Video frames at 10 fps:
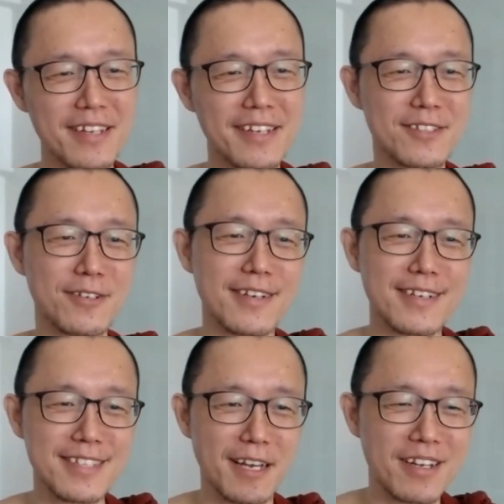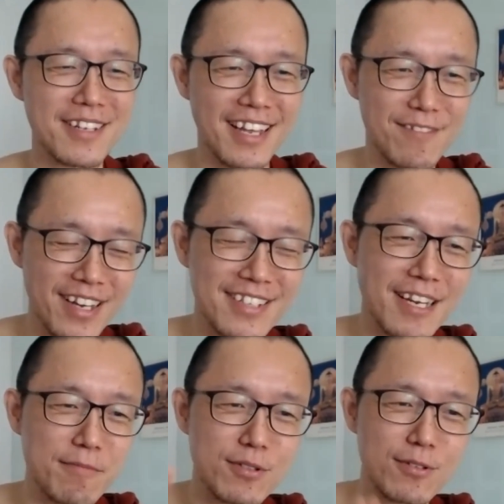So in fact,
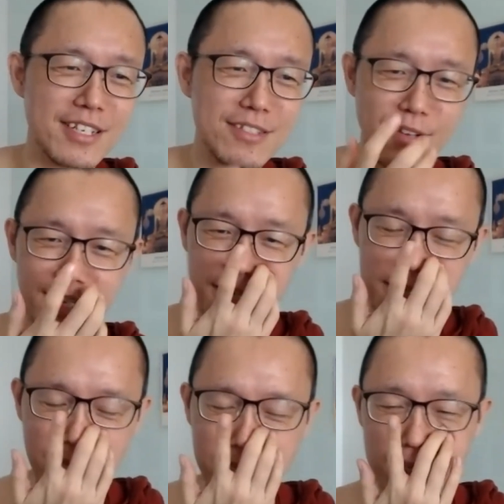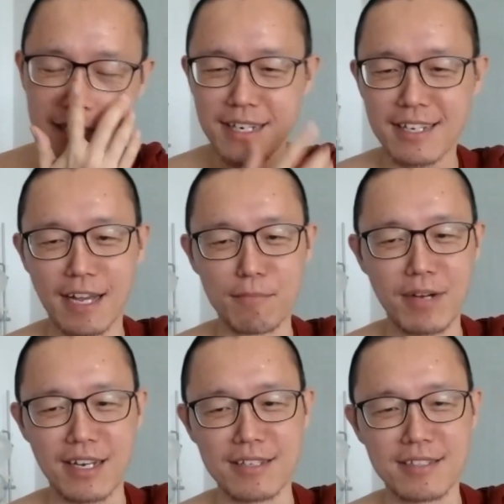some students, when they attend
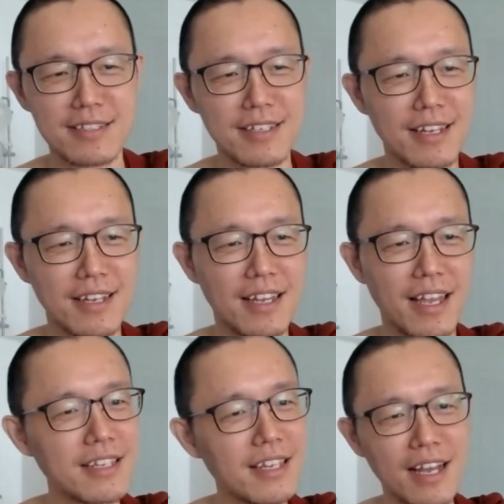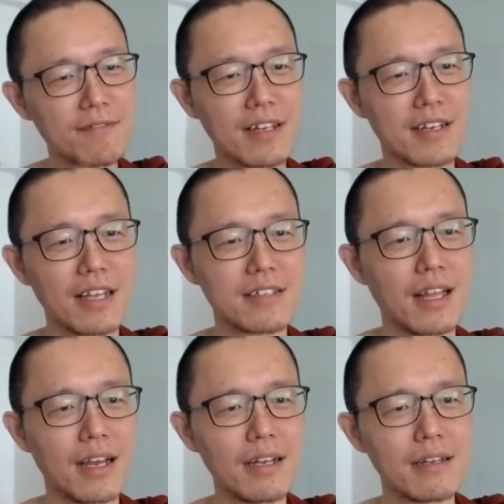Dharma classes, and after the class, they're
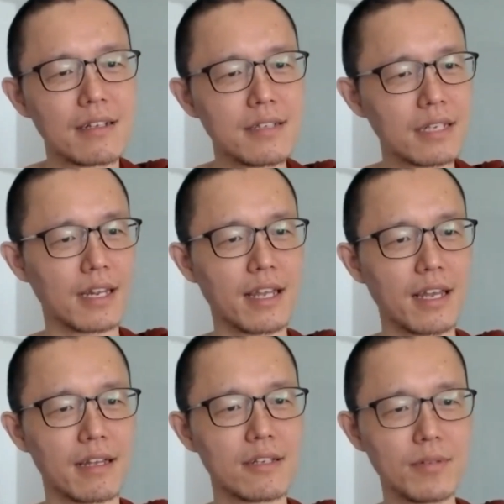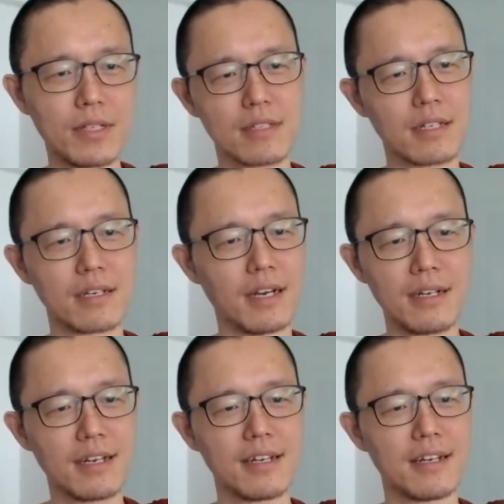like, huh? Just like that? You mean,
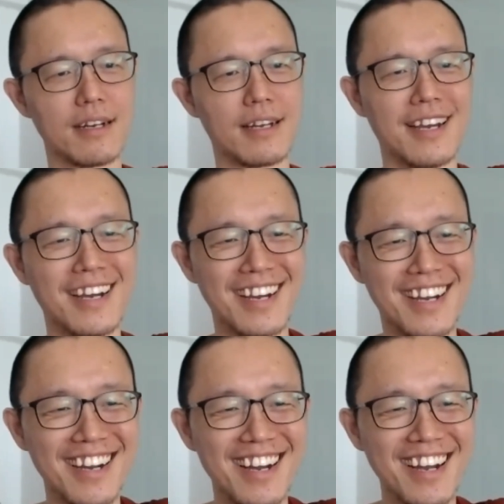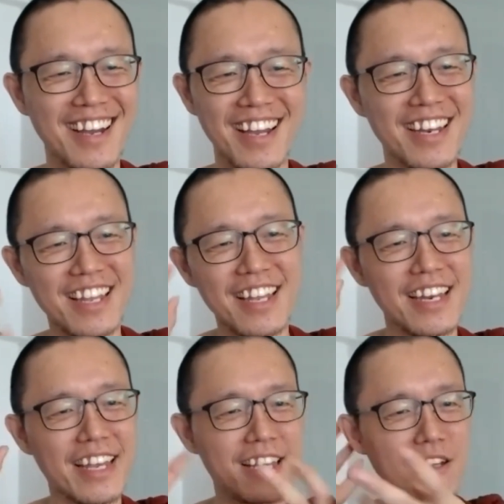huh?
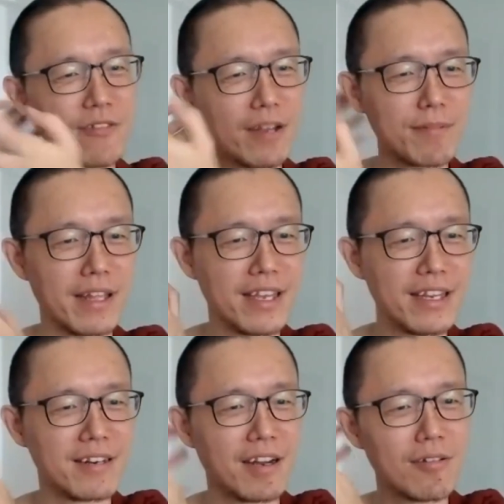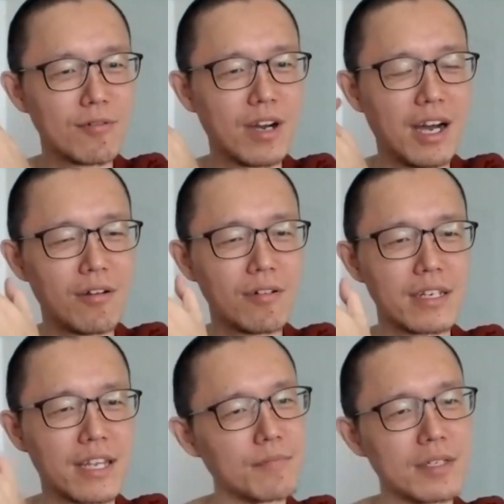They cannot wrap their head around how
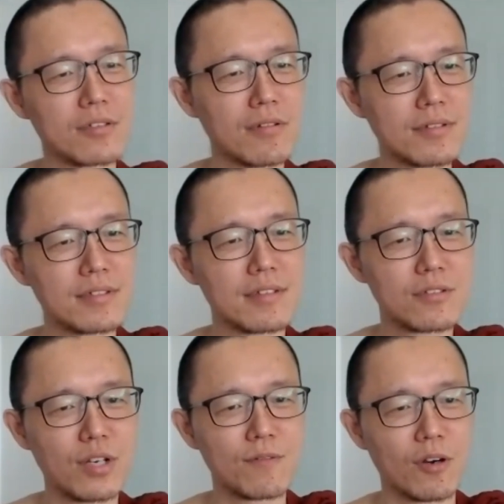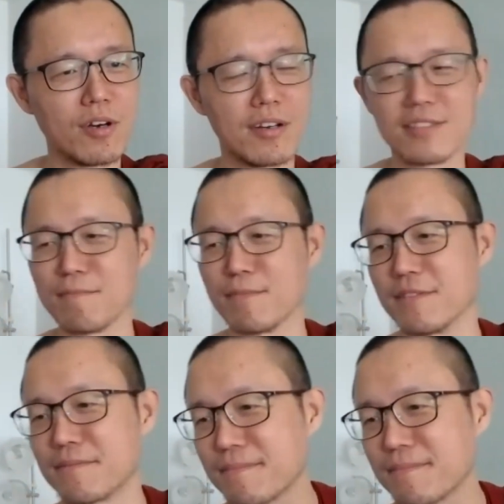it can be so straightforward or simple.